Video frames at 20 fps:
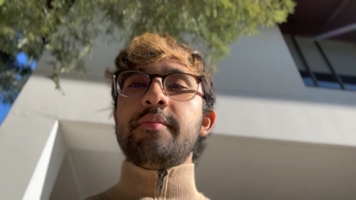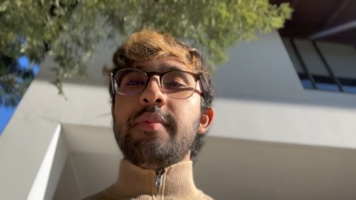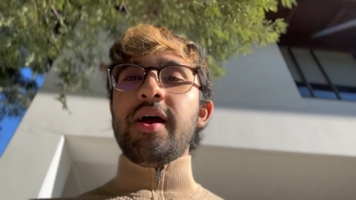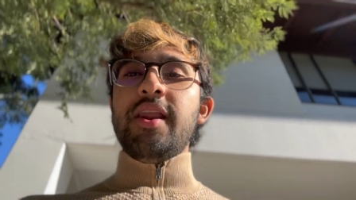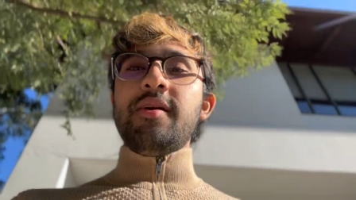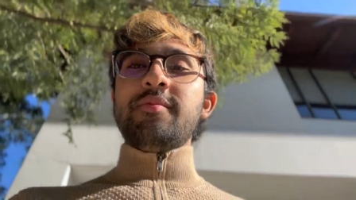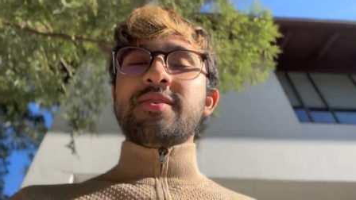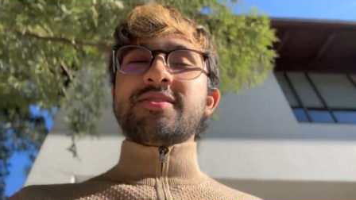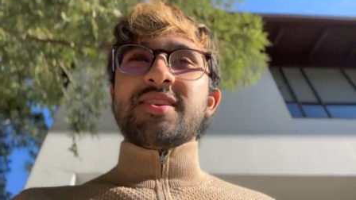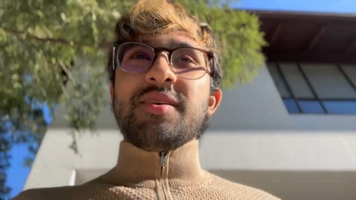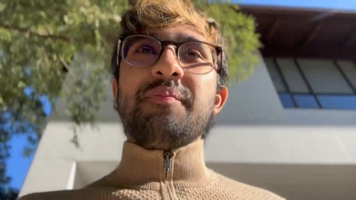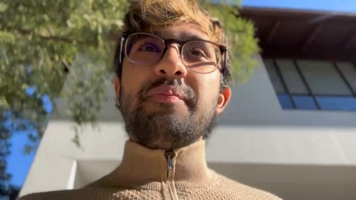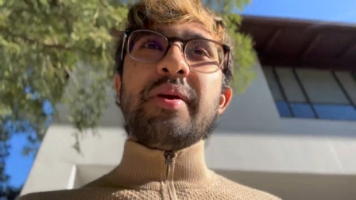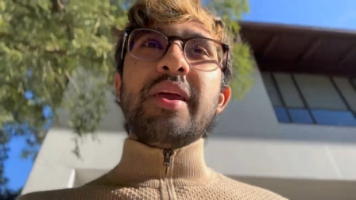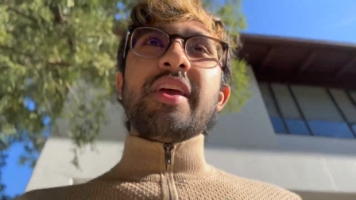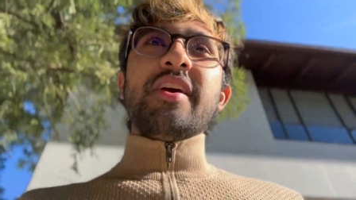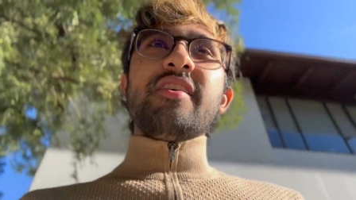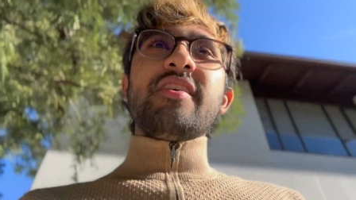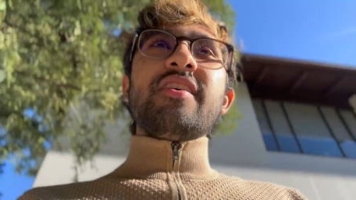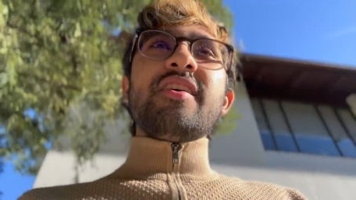my name is
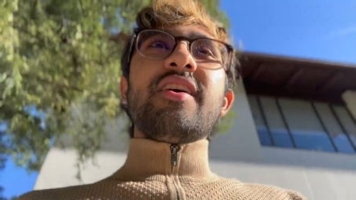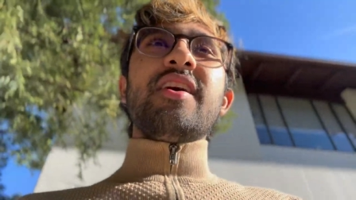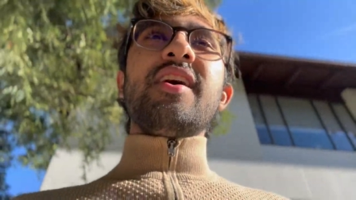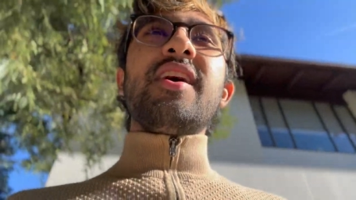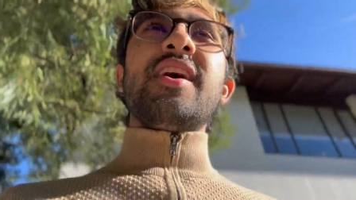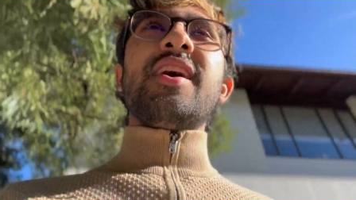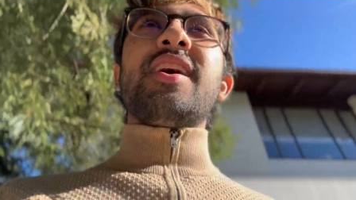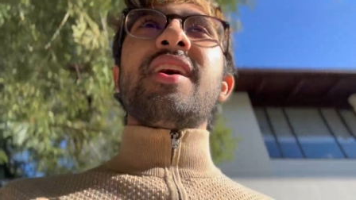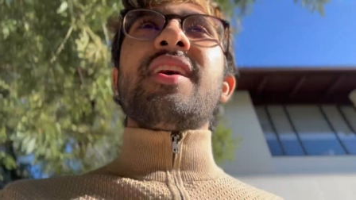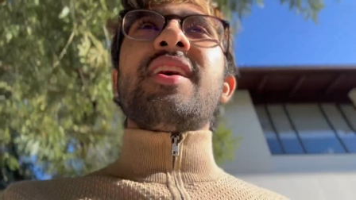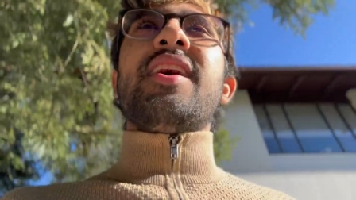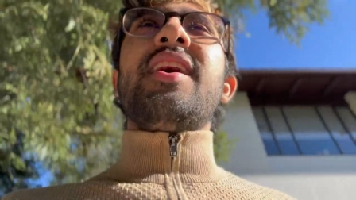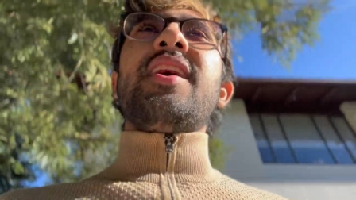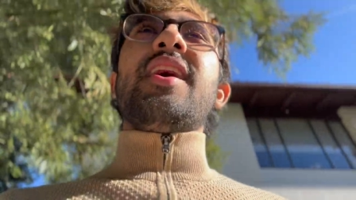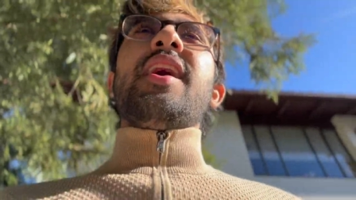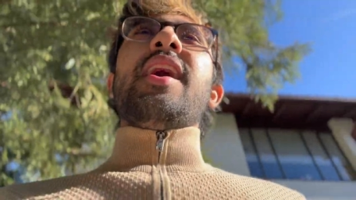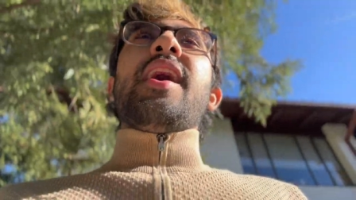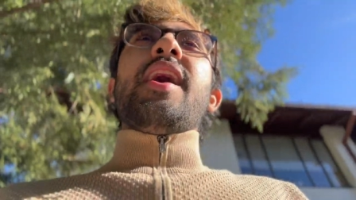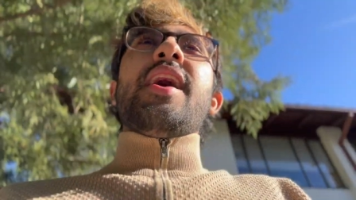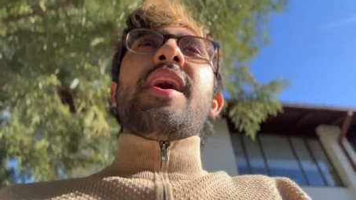Amir,
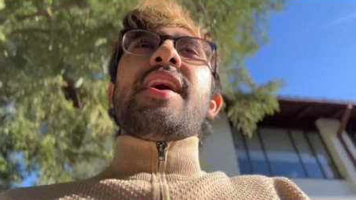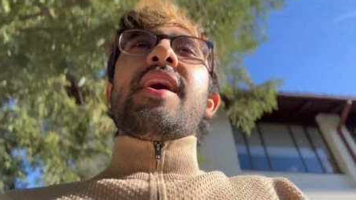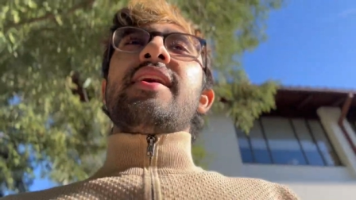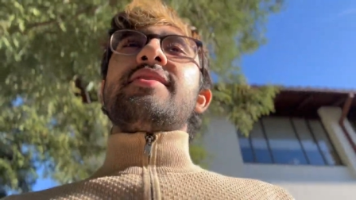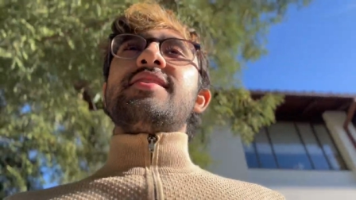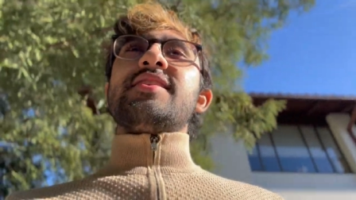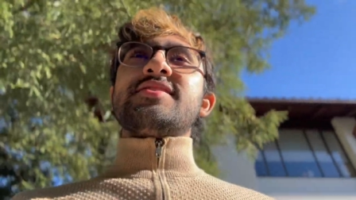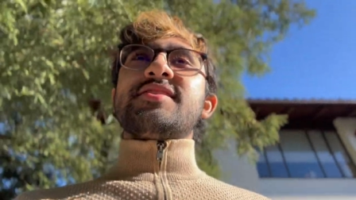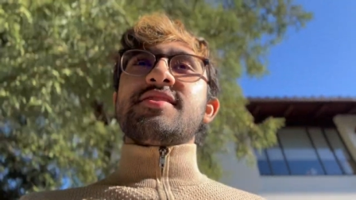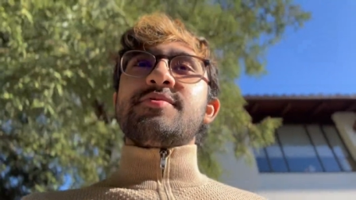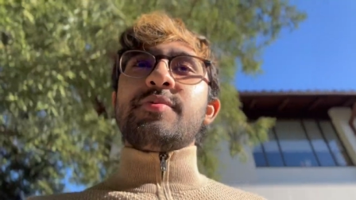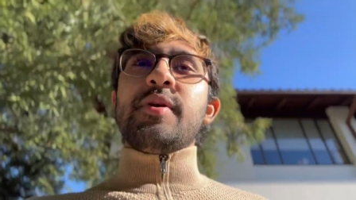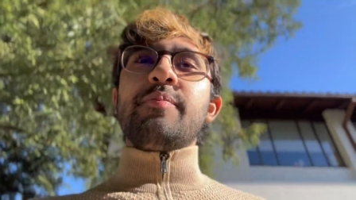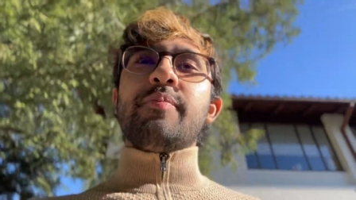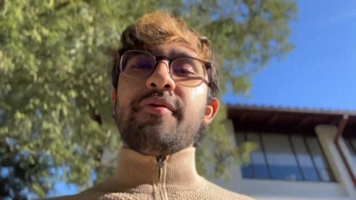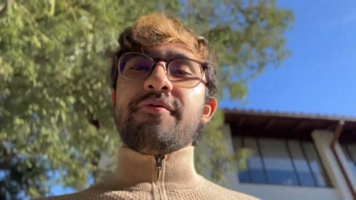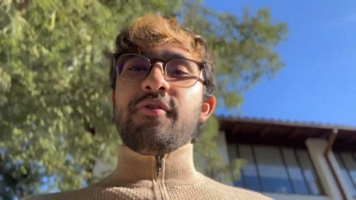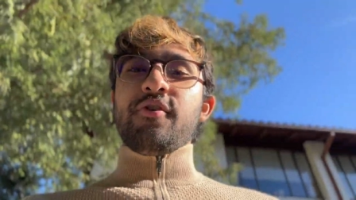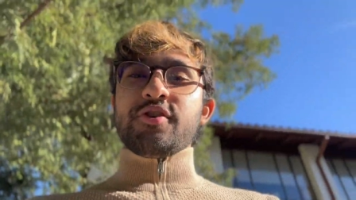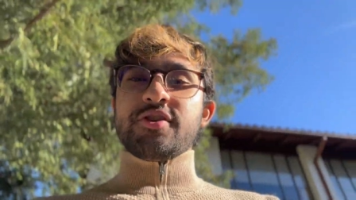and this is me
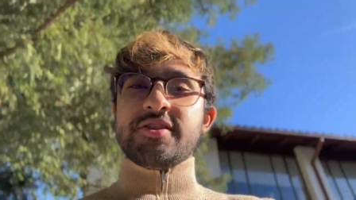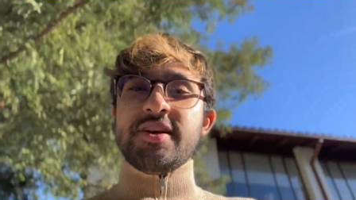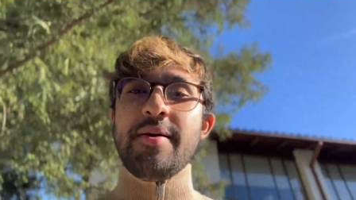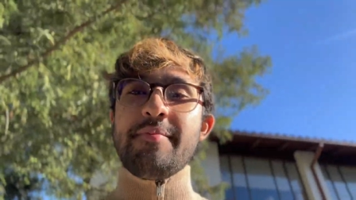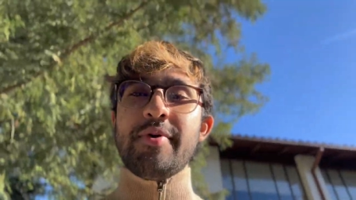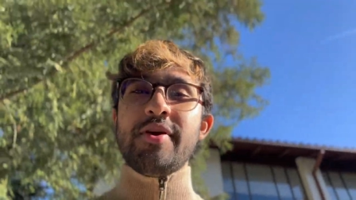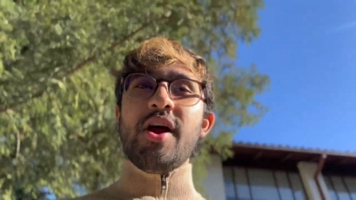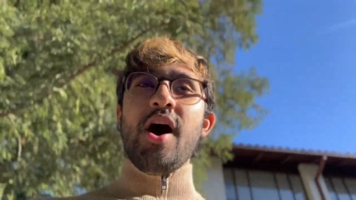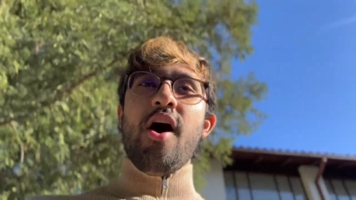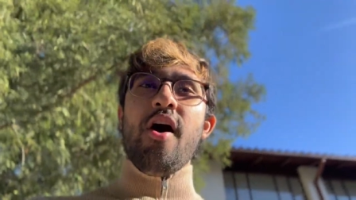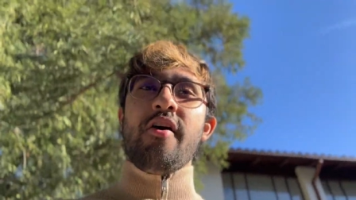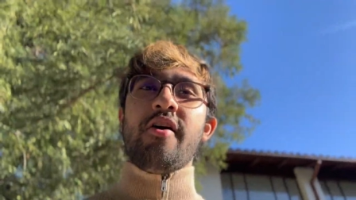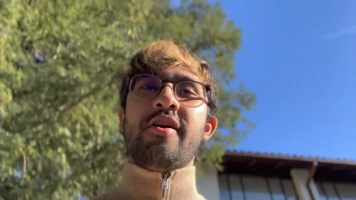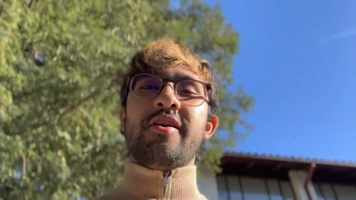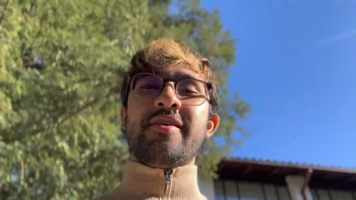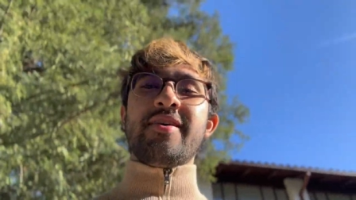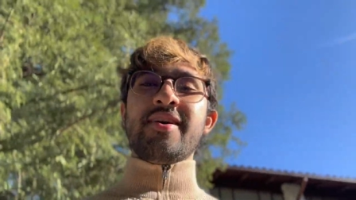before seminar.